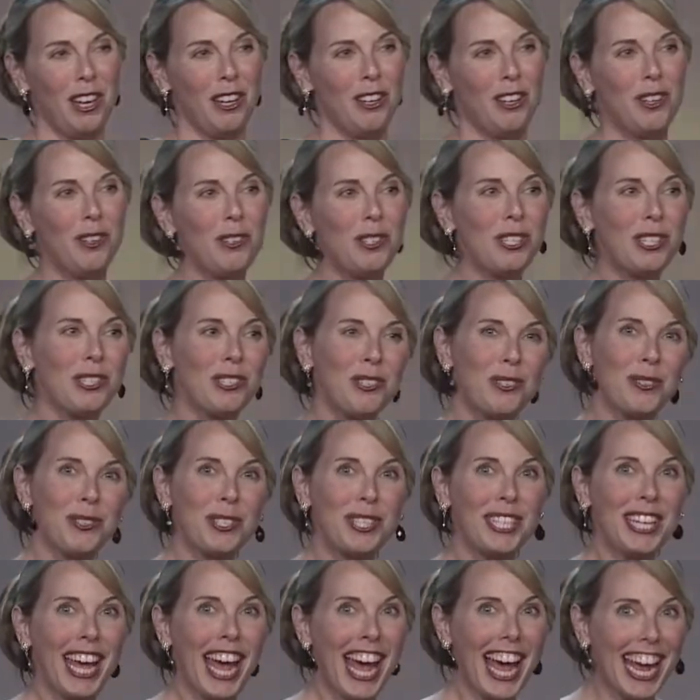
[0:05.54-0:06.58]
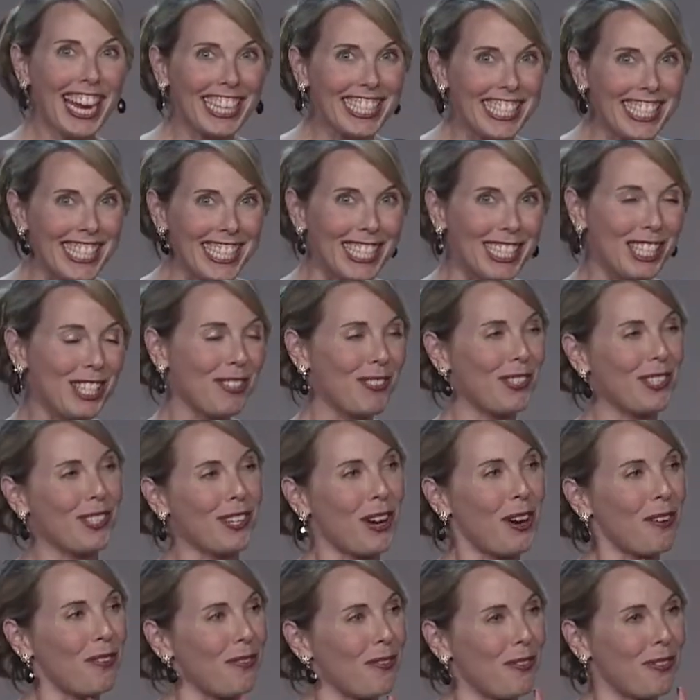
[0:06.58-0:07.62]
New Central Texas was
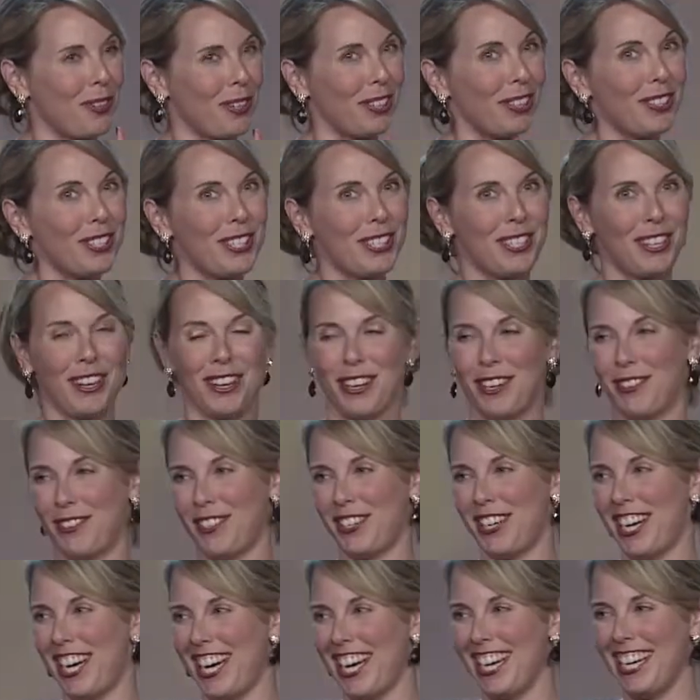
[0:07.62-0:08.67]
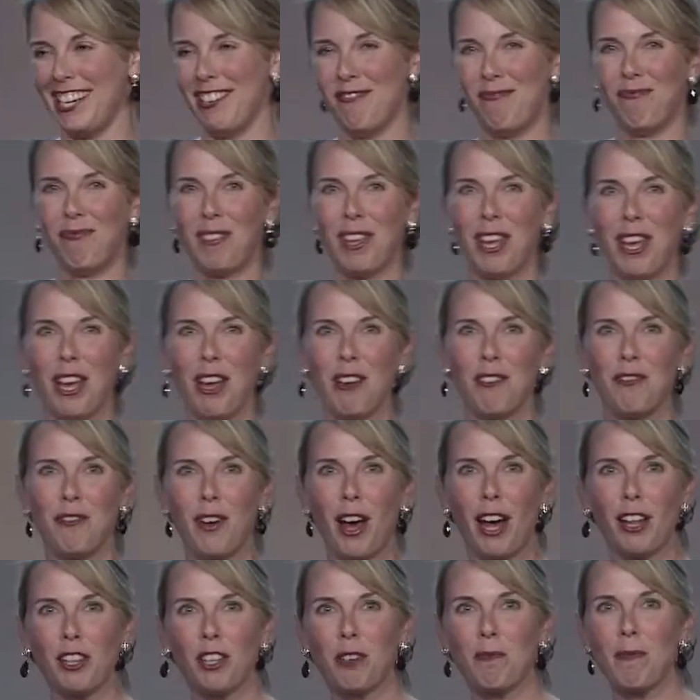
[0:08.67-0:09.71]
our first honoree,
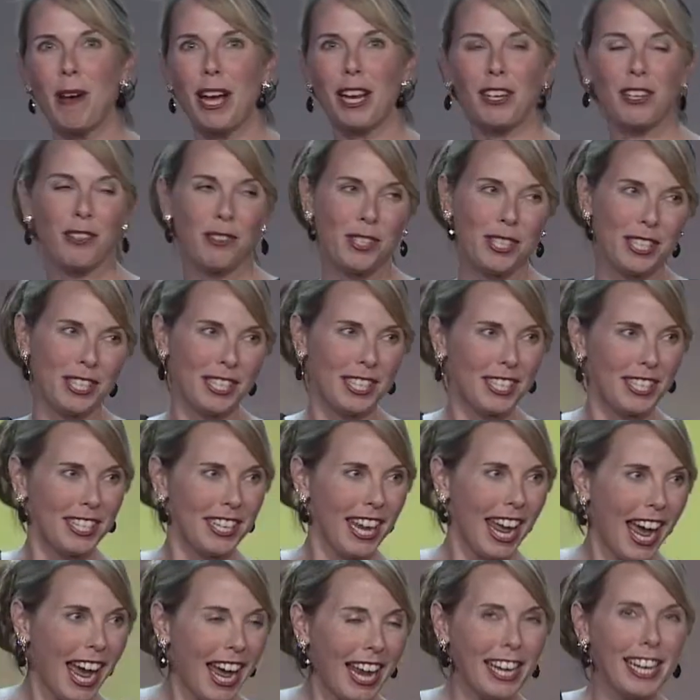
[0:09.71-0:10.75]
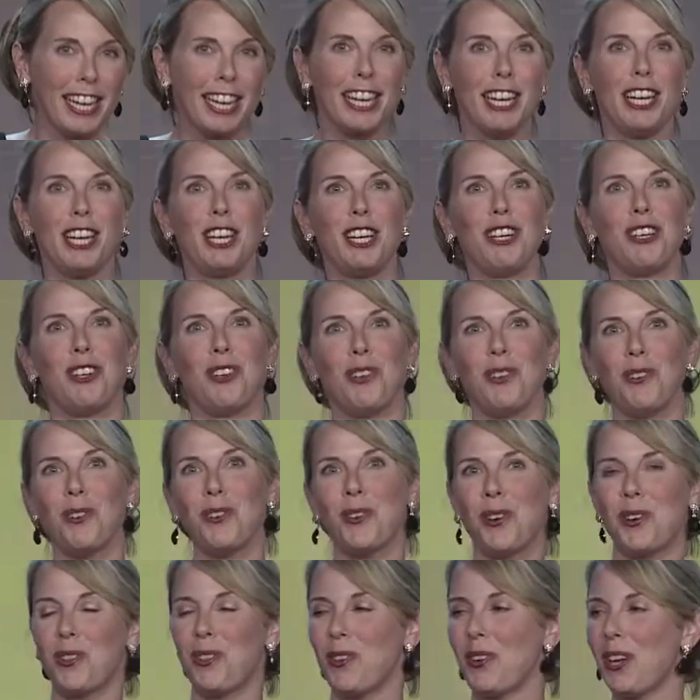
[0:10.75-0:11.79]
followed by New Cincinnati, New
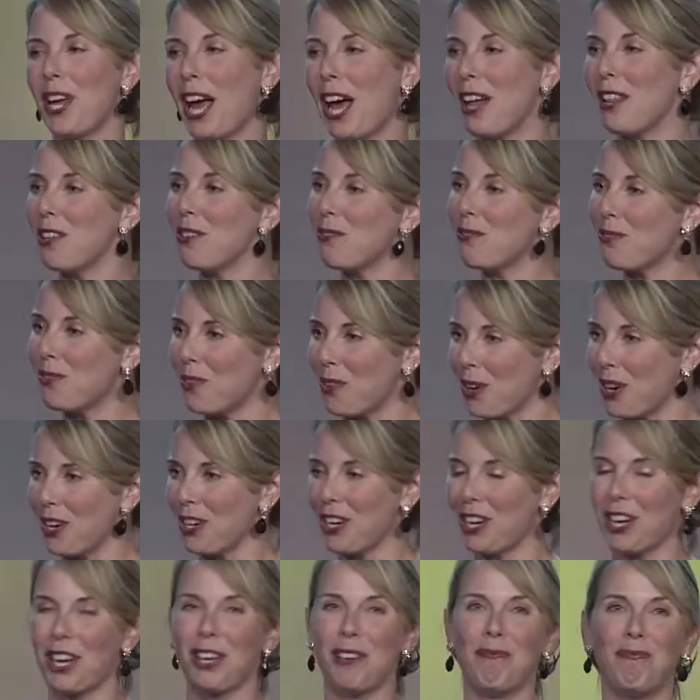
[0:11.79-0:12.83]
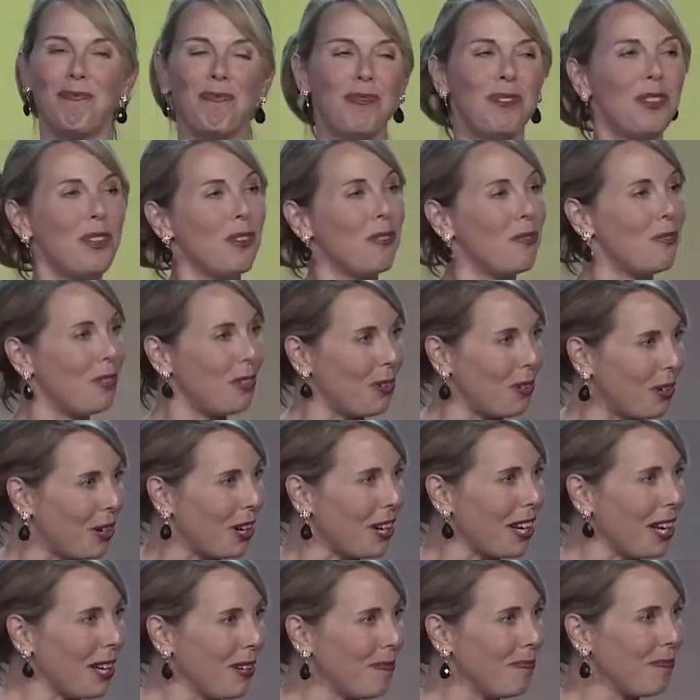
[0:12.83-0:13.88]
Northern California, New
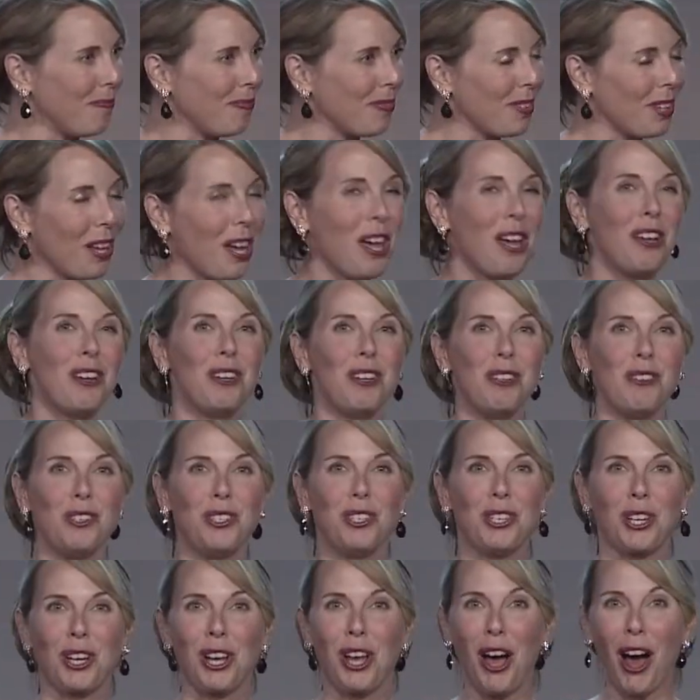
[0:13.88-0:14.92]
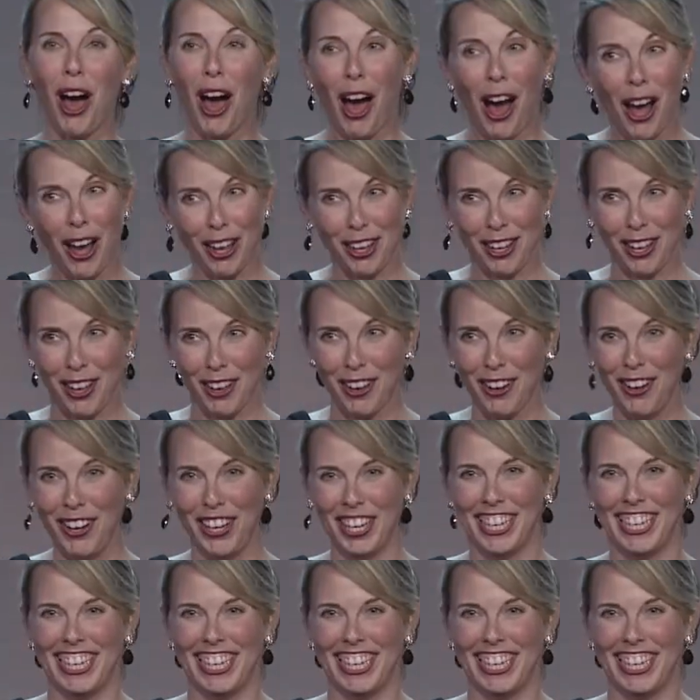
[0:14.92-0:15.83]
Florida, New Chicago,